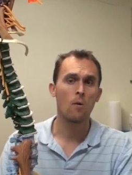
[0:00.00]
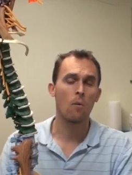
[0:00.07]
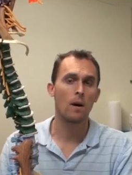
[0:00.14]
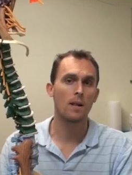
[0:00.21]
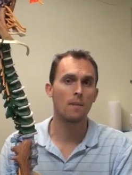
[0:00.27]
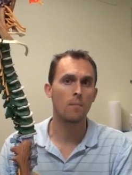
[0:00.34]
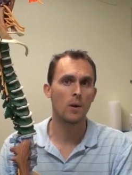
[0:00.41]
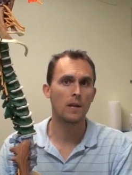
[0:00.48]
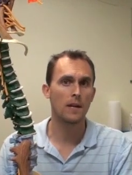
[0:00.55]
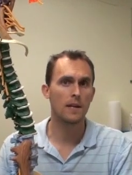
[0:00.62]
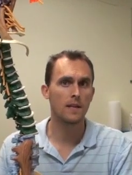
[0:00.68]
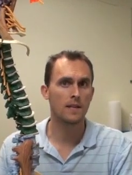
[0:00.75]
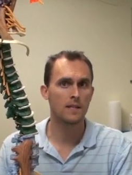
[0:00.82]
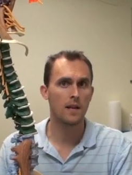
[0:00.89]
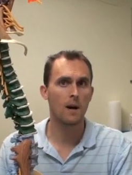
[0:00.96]
while I'm bringing
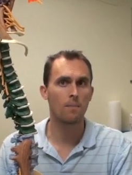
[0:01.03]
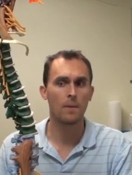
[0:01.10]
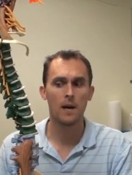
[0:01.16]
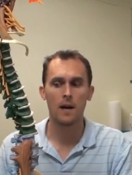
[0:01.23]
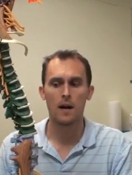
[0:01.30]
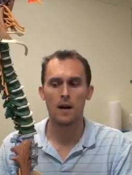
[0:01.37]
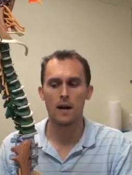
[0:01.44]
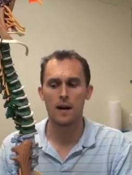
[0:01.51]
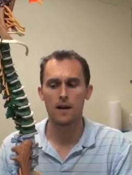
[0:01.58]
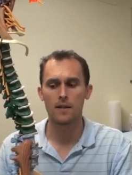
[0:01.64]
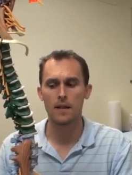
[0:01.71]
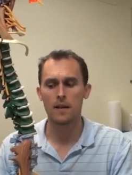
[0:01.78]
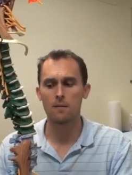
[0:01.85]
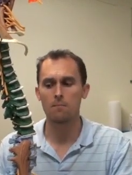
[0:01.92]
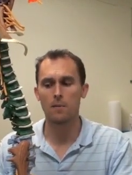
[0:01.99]
this up,
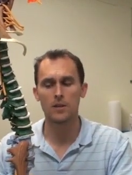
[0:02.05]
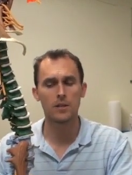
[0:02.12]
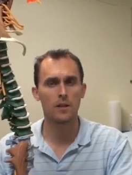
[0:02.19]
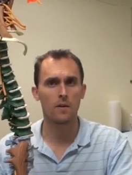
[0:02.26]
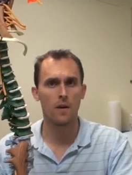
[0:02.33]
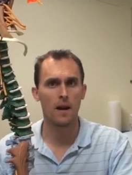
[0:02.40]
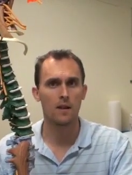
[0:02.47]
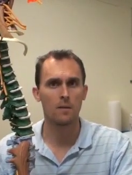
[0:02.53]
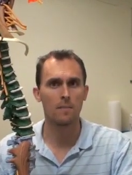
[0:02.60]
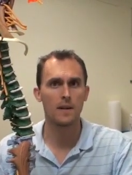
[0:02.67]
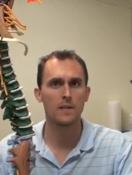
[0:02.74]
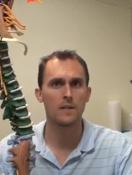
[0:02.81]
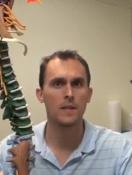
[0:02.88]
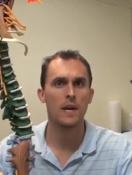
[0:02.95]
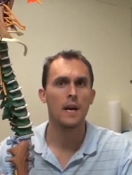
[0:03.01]
the muscular
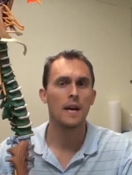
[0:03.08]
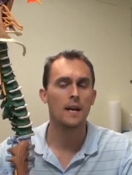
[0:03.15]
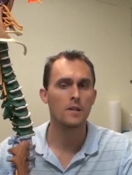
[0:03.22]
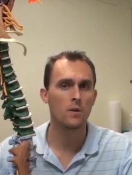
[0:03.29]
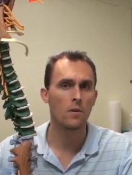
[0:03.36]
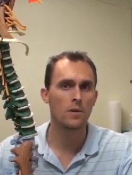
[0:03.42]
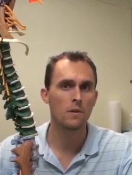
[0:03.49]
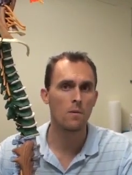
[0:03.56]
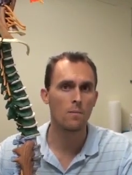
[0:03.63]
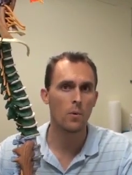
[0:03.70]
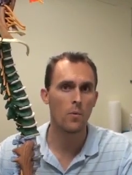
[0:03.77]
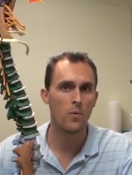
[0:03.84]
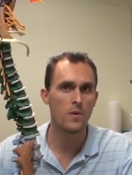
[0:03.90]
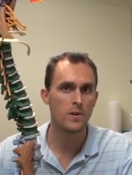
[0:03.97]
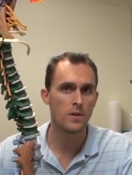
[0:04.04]
elements, it's also
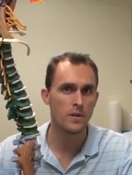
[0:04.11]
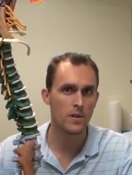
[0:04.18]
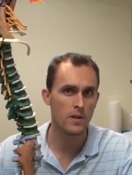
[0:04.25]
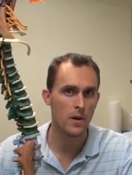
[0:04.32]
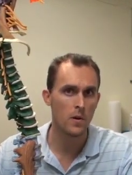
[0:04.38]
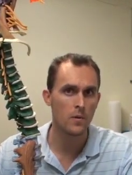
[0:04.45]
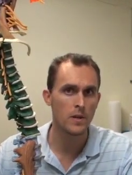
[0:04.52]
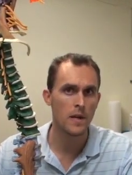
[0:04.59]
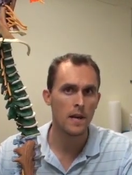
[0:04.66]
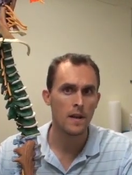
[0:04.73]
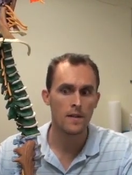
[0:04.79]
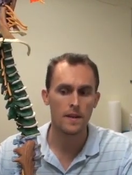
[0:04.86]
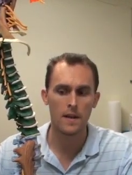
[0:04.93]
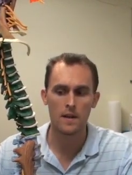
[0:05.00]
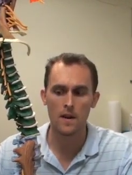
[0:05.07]
important to note
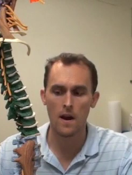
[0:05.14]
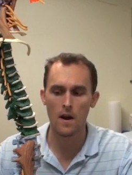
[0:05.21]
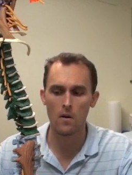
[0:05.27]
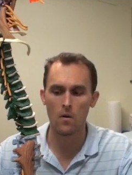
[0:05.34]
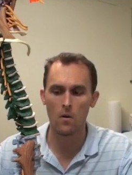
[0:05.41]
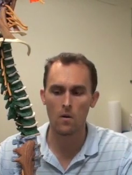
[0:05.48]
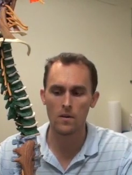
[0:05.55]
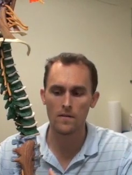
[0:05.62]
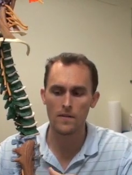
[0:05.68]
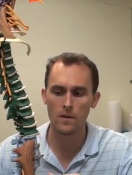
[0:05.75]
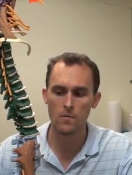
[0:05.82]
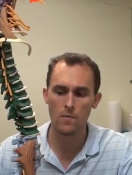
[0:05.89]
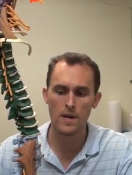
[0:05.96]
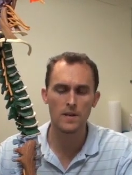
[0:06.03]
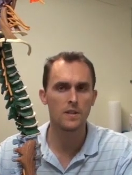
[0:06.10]
that not all of the
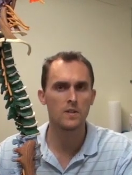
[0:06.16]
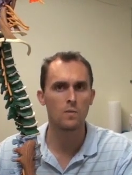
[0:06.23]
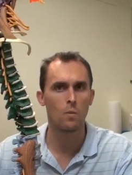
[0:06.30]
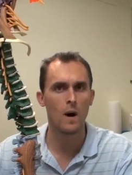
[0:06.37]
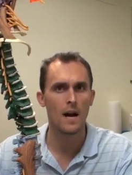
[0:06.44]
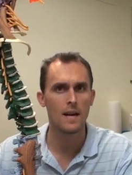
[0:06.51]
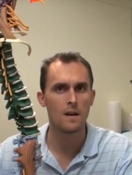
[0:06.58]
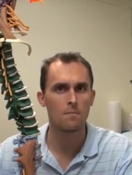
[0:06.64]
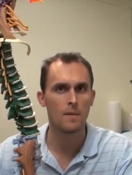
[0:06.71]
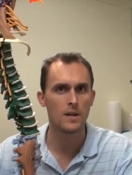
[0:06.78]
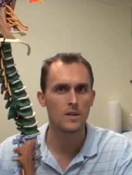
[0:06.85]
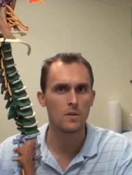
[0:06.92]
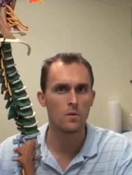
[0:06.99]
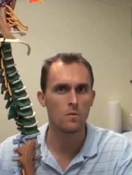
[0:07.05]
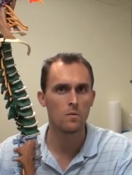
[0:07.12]
reasons why a
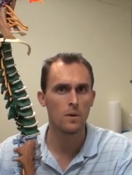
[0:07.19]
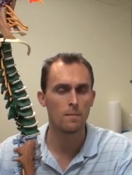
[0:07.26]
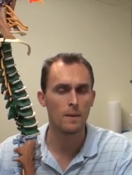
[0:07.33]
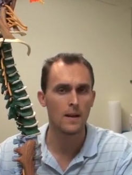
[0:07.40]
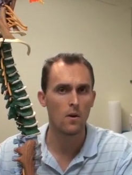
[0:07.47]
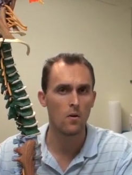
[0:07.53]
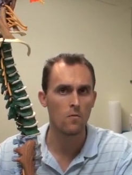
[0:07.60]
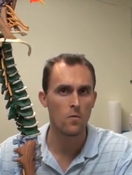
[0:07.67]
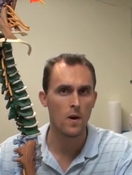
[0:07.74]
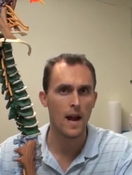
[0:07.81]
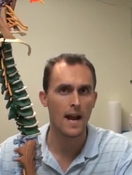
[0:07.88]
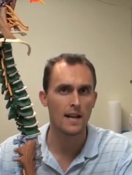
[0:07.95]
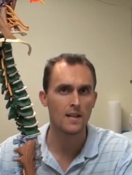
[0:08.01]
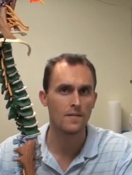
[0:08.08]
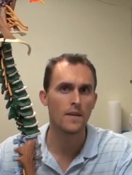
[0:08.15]
muscle would be
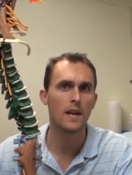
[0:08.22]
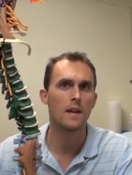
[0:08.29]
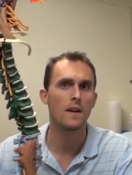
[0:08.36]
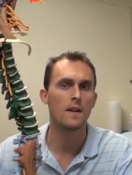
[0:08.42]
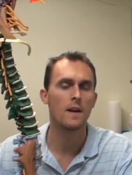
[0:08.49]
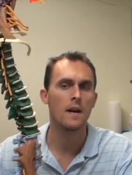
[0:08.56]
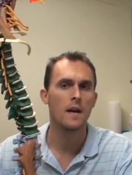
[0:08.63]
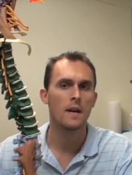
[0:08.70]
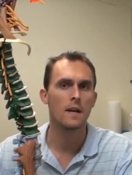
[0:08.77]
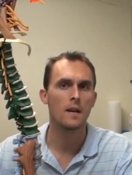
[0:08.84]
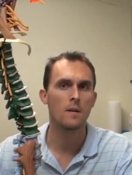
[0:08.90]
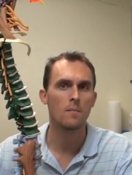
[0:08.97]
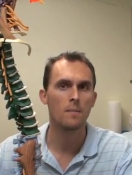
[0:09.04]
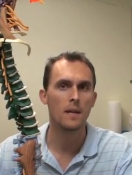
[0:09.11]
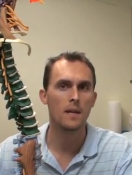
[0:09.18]
overactivated
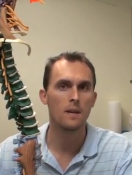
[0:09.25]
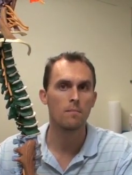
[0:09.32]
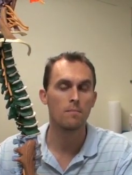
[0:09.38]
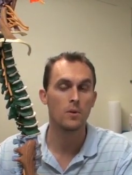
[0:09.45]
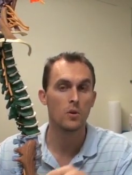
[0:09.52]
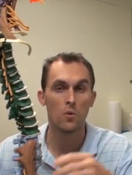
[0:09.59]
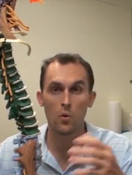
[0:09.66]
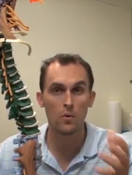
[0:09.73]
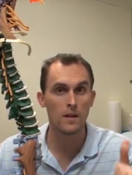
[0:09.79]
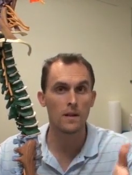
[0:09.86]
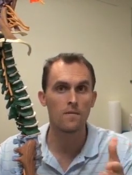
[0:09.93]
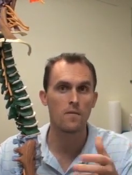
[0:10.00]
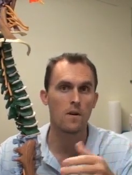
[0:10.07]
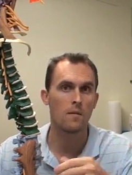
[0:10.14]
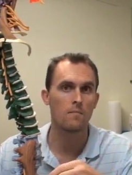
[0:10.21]
can be purely
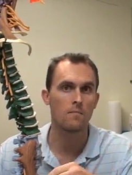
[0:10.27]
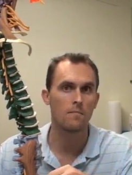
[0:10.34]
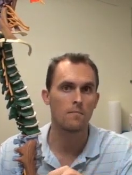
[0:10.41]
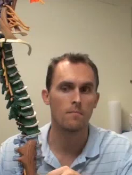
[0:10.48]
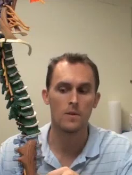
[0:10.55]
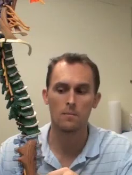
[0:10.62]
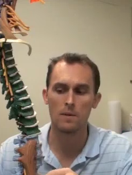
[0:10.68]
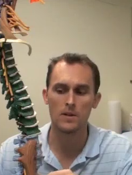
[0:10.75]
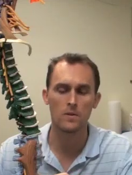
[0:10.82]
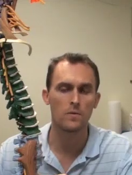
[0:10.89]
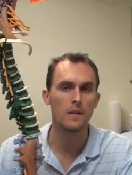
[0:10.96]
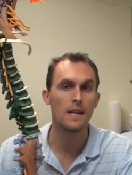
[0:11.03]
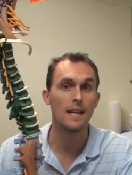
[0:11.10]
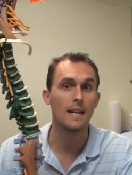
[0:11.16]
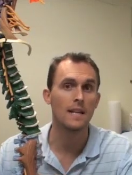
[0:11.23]
from the muscle
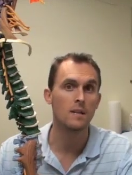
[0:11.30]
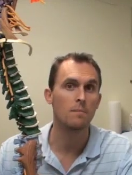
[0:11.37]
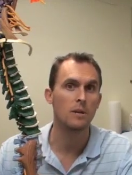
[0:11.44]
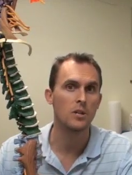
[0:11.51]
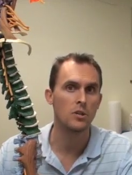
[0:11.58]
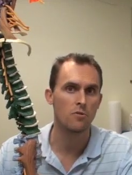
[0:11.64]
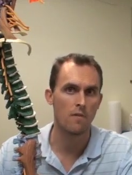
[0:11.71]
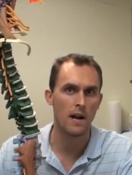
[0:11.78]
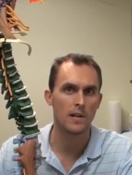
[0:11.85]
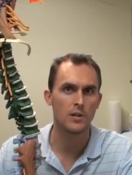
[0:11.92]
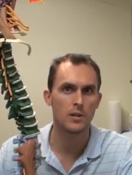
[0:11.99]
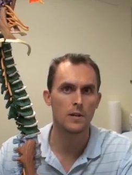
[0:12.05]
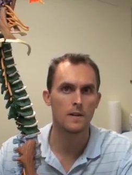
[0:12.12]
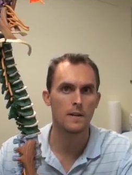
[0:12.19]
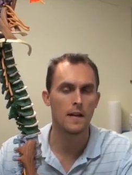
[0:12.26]
needing to be
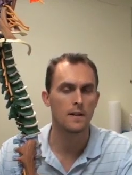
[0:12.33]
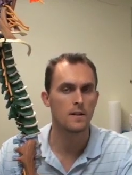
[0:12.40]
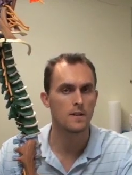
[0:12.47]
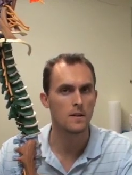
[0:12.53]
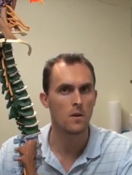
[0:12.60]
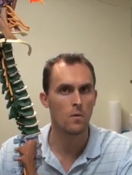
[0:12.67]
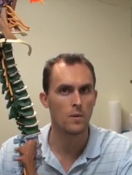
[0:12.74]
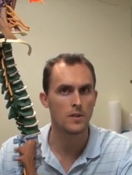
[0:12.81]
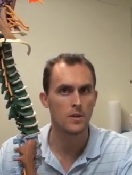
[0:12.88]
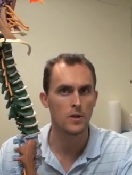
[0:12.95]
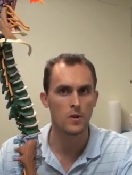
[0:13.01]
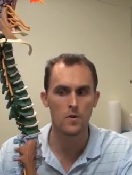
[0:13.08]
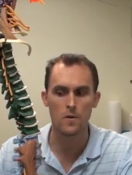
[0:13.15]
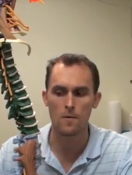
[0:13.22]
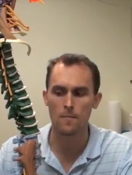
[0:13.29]
stretched. That doesn't always
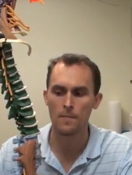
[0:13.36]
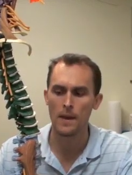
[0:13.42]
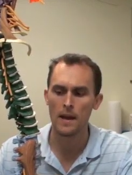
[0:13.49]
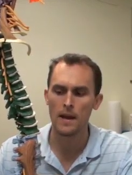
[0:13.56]
occur.